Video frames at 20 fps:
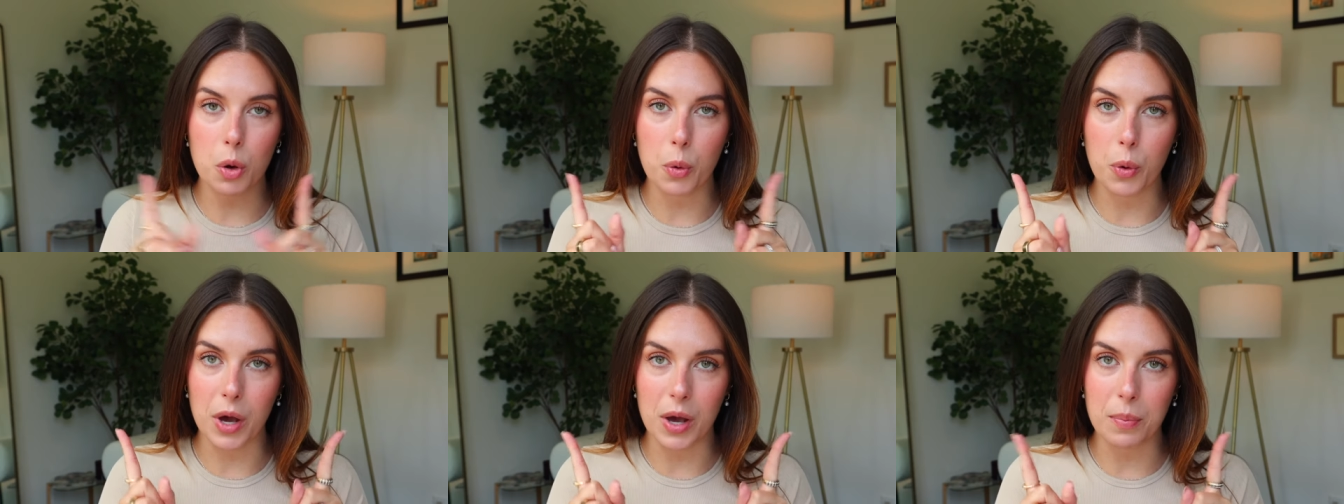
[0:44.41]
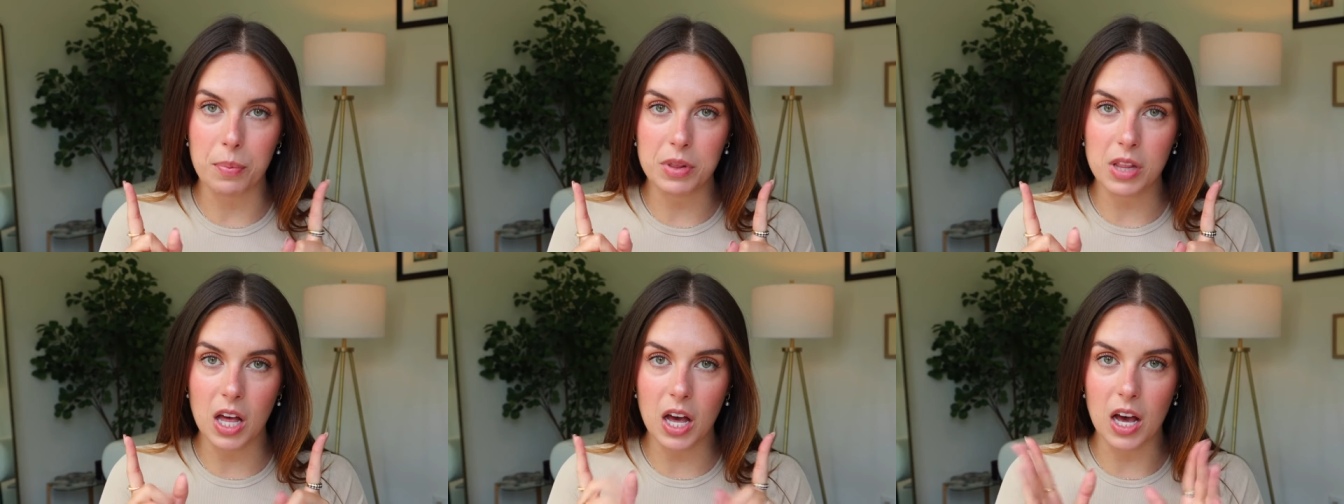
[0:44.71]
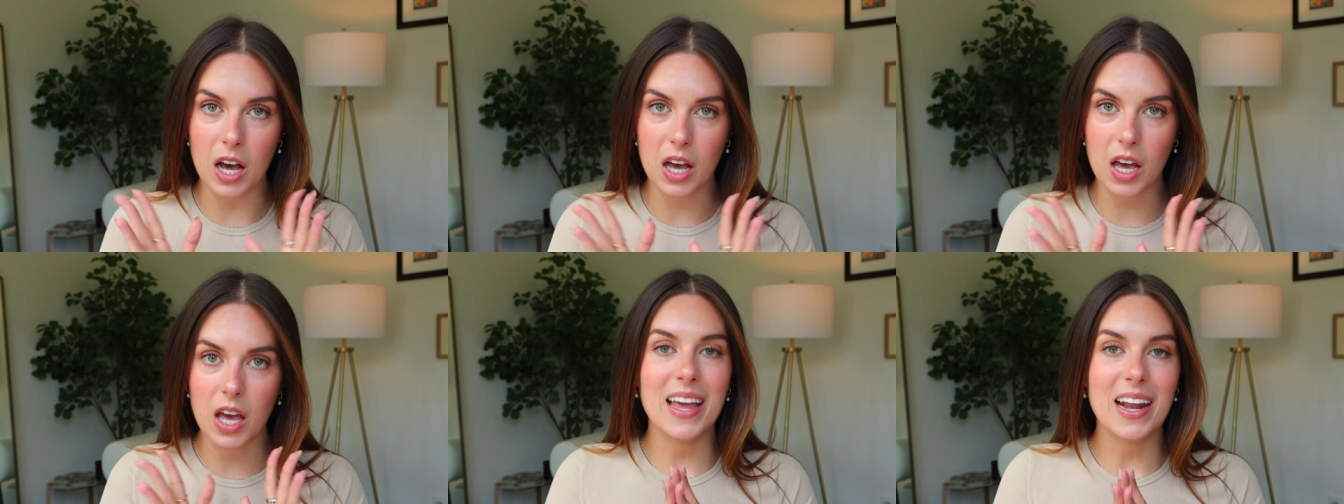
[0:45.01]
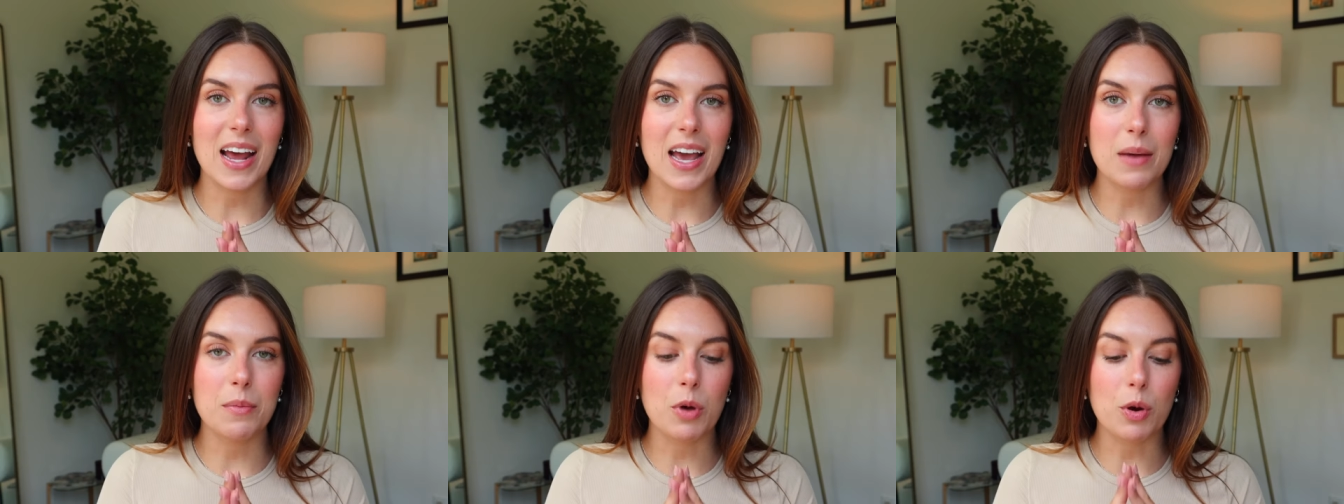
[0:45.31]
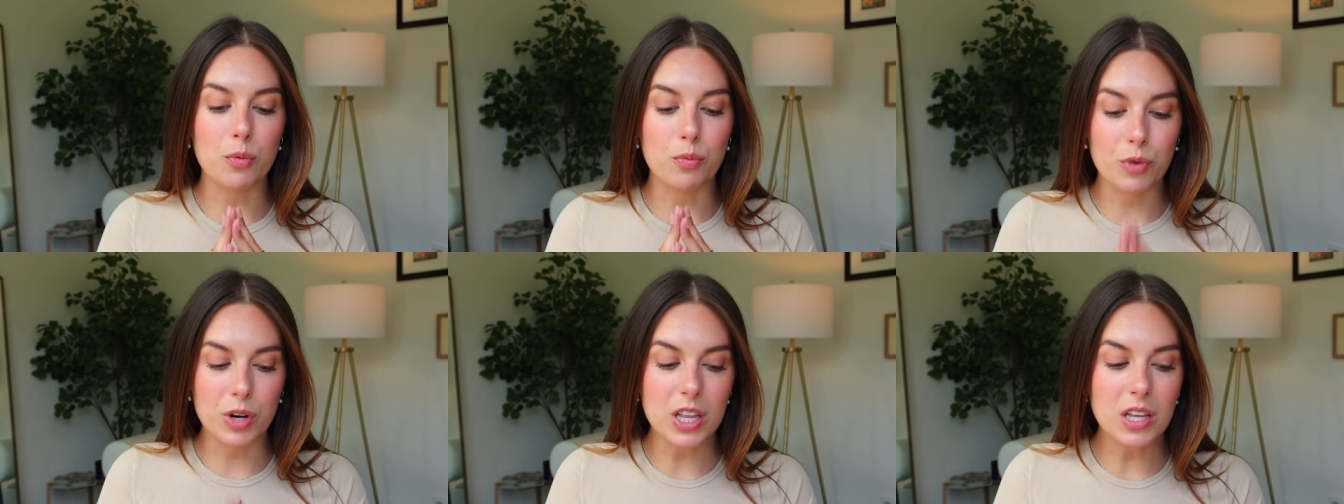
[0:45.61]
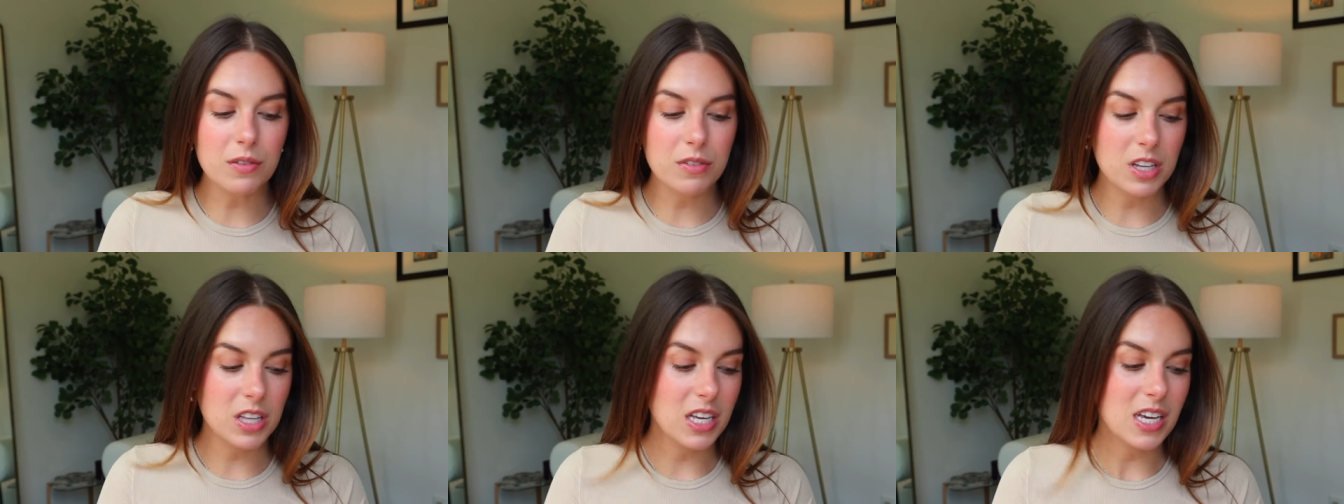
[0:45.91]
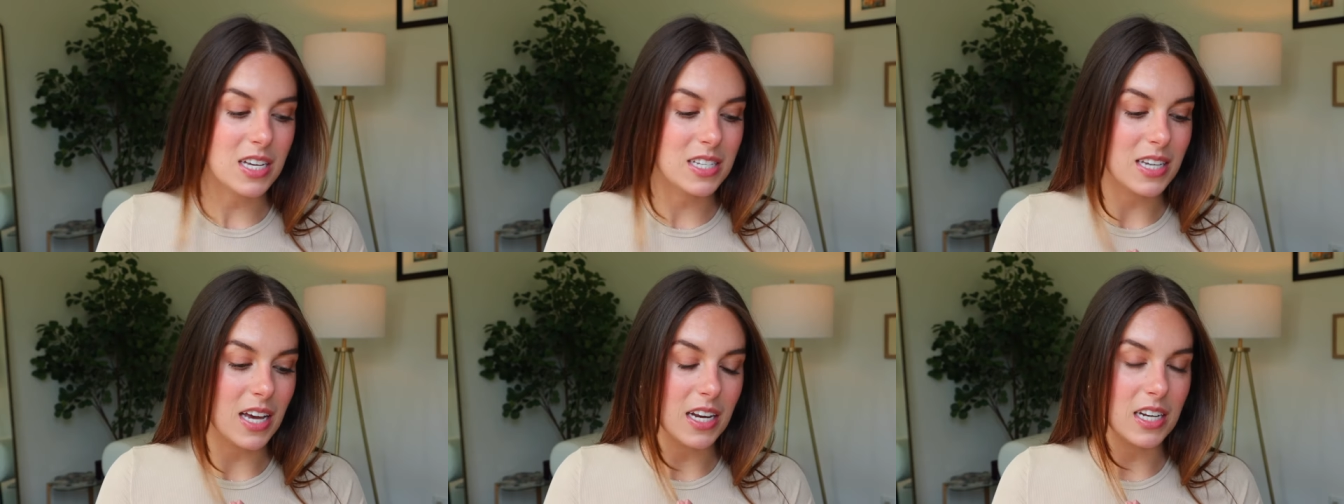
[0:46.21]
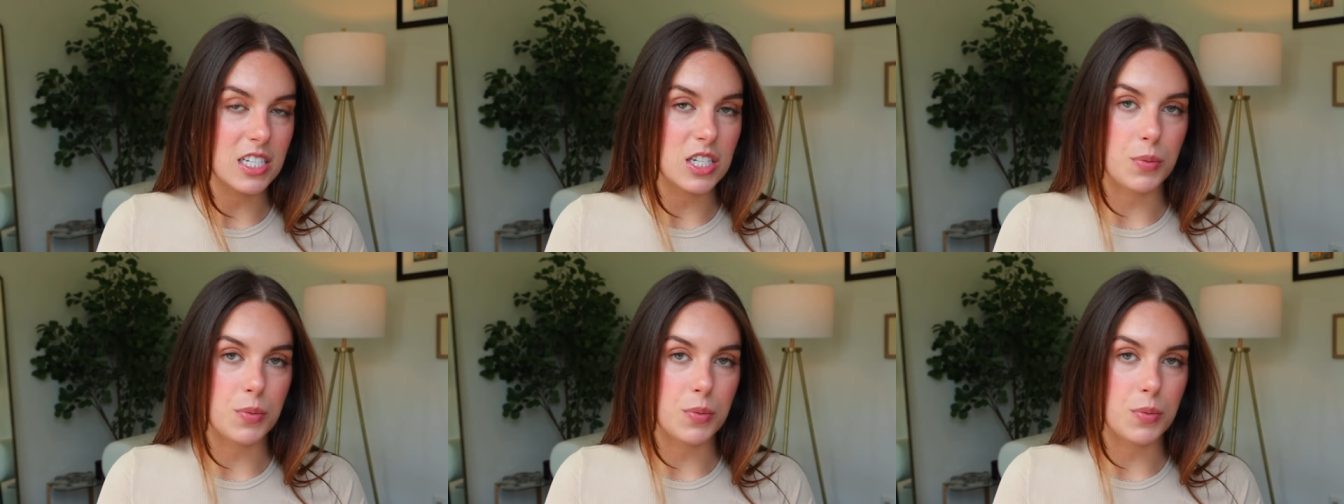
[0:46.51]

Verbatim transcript: quick plug, and I'm really excited